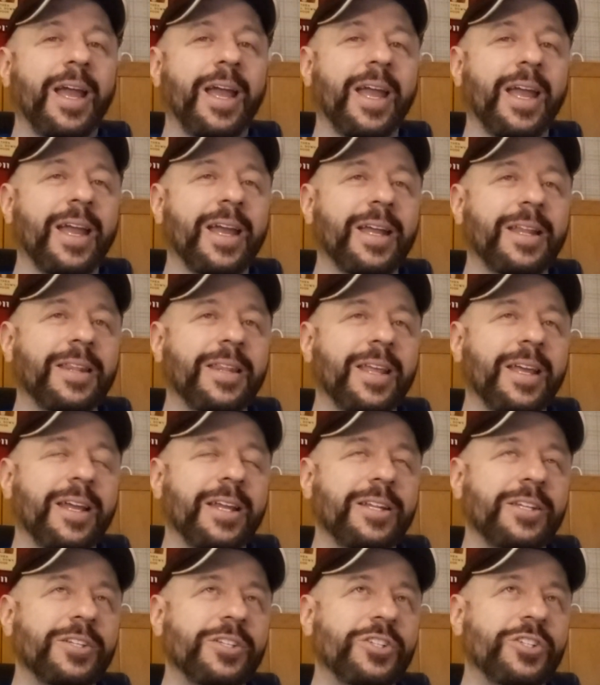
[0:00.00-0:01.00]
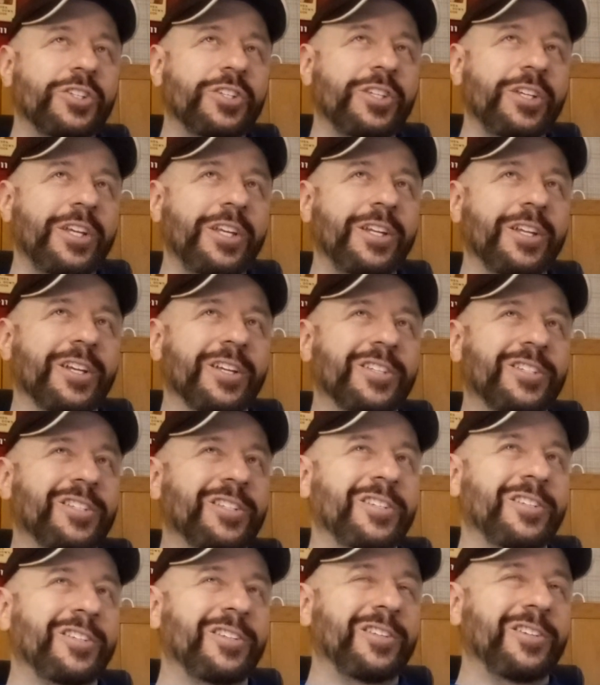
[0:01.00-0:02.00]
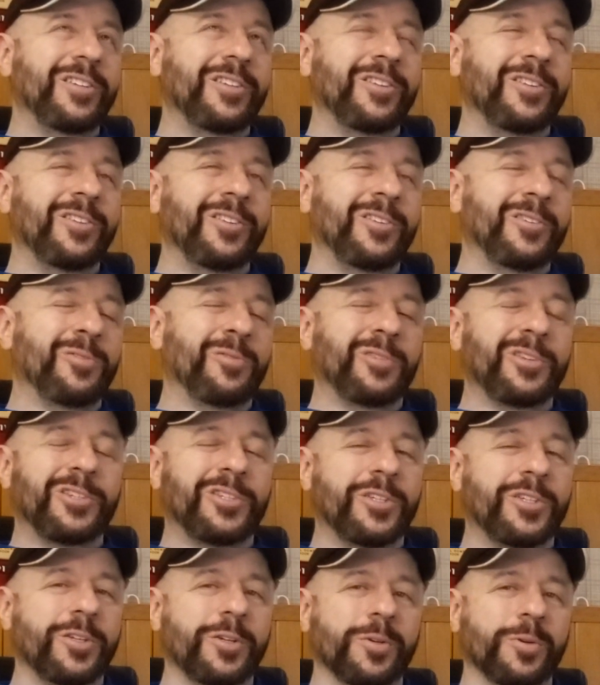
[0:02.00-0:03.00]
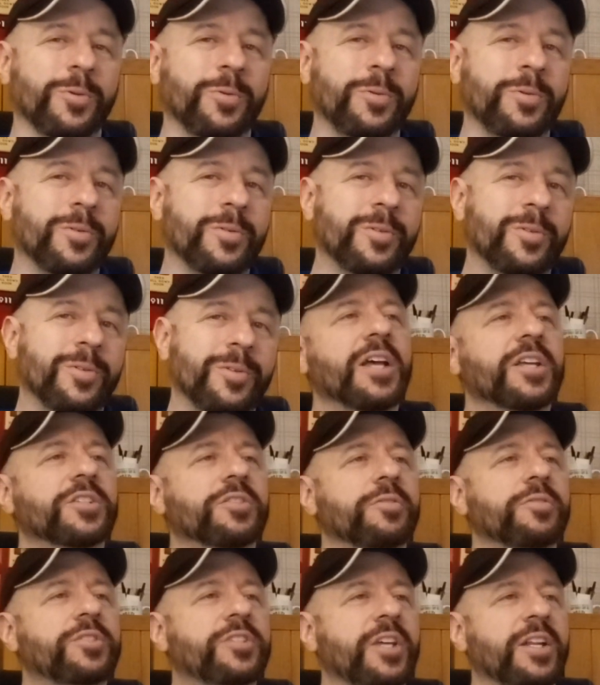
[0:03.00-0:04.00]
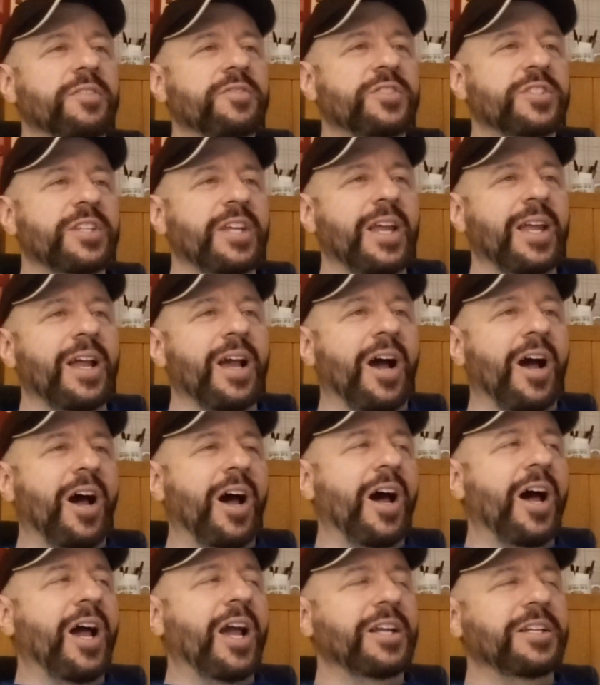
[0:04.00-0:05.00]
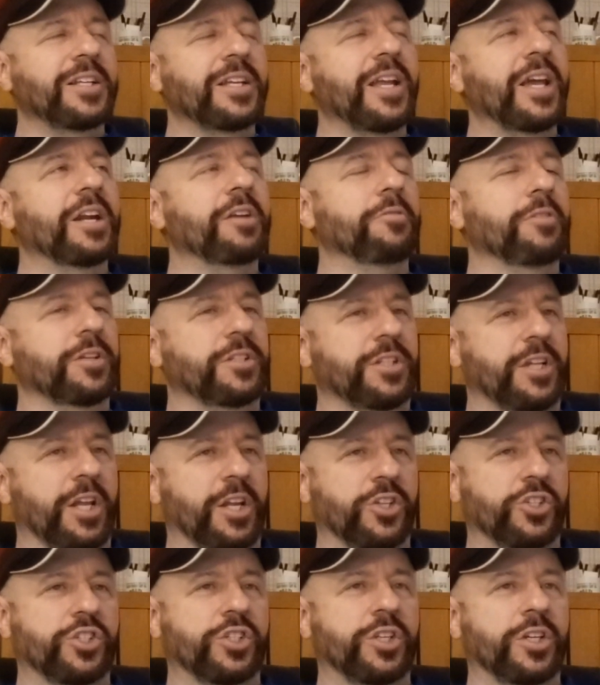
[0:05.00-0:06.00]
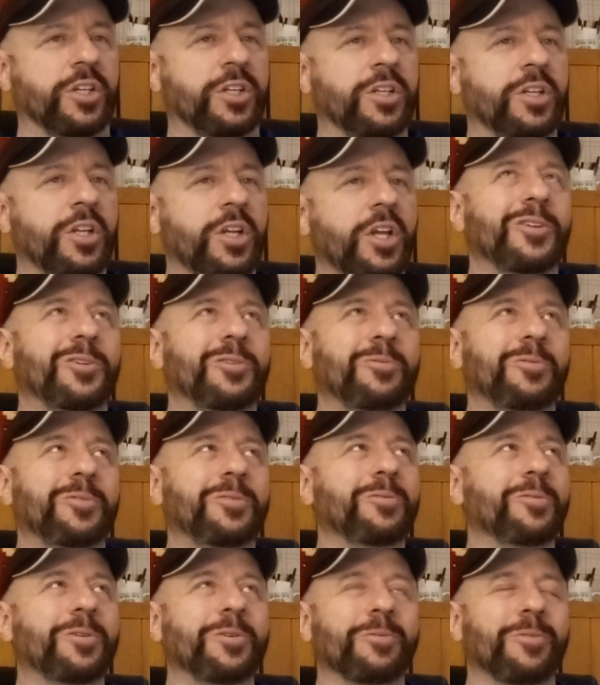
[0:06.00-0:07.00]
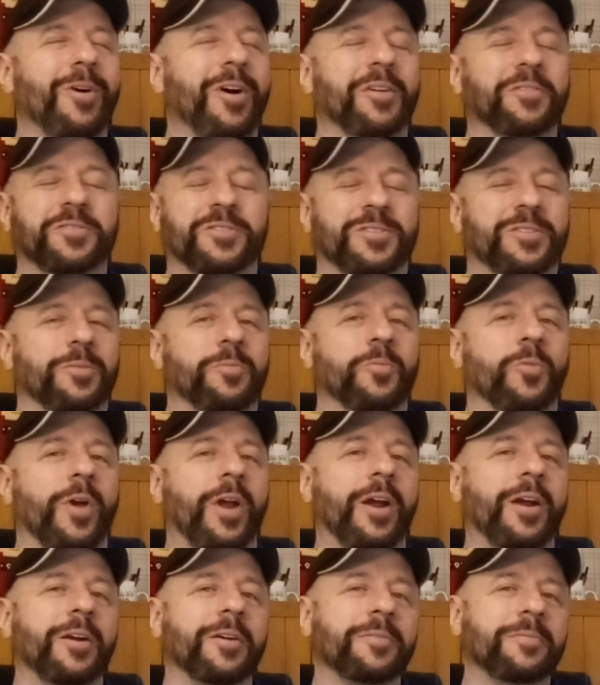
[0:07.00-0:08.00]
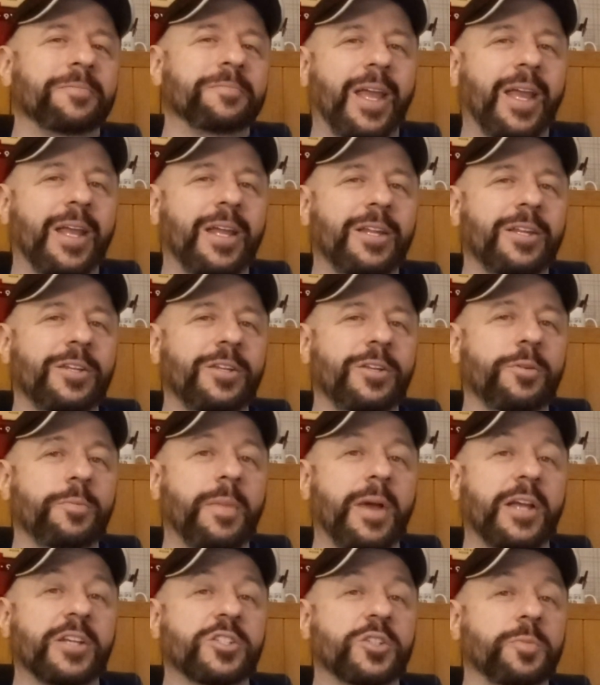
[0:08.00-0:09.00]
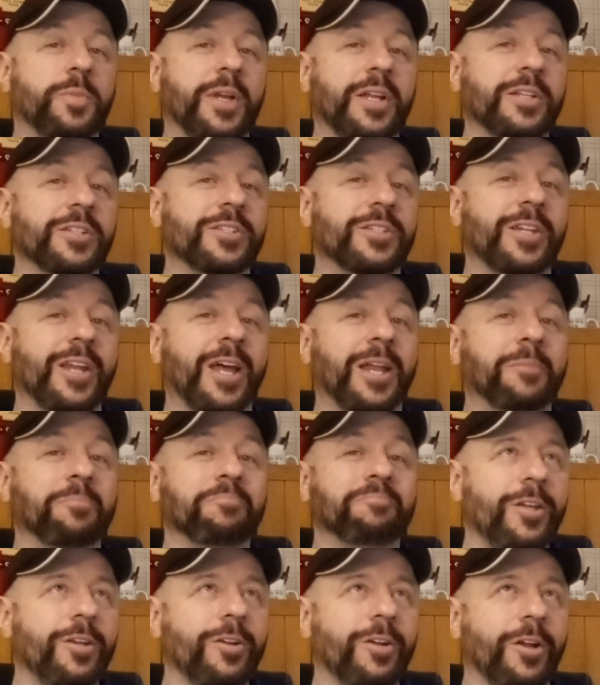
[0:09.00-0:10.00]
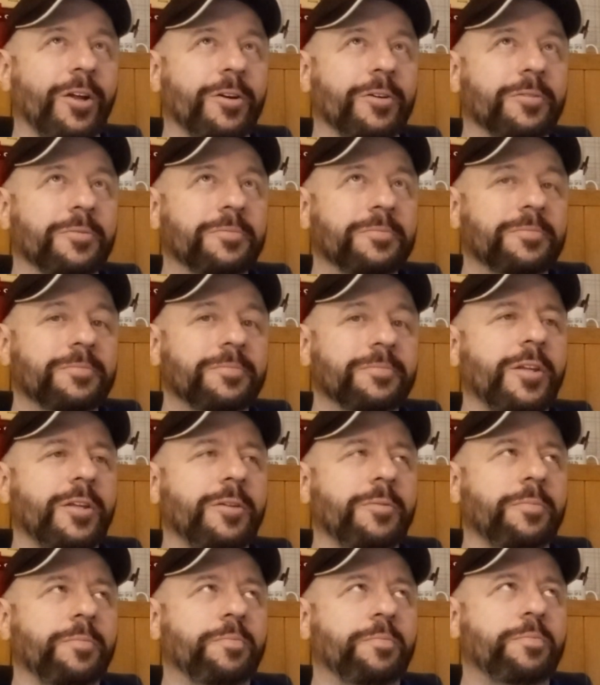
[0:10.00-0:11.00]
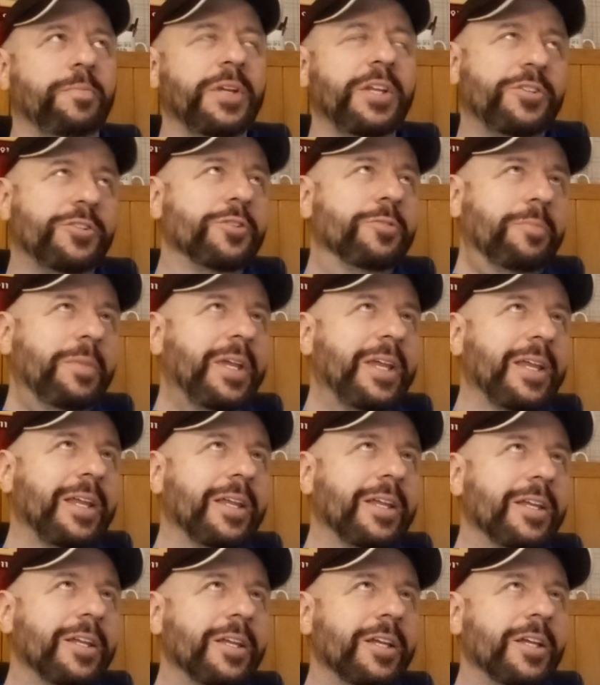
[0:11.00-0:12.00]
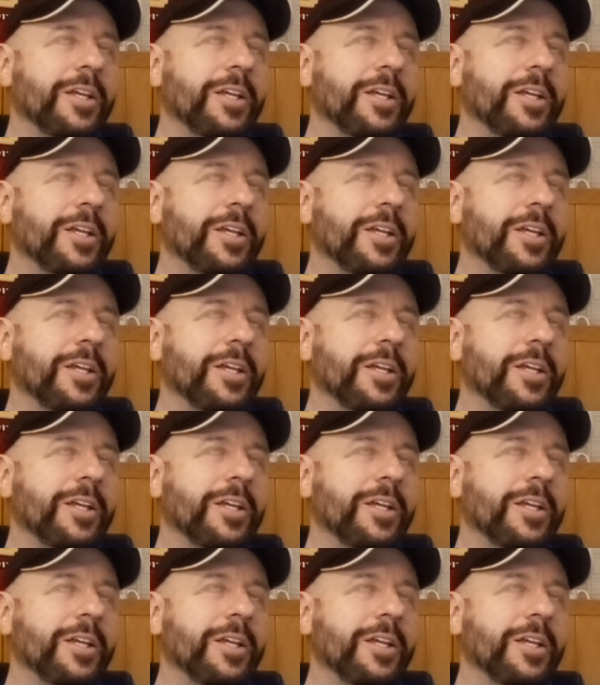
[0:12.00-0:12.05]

And then she doesn't notice you. So instead of saying hi to get her attention, you, you go off somewhere and you masturbate instead. You know, you beat your meat,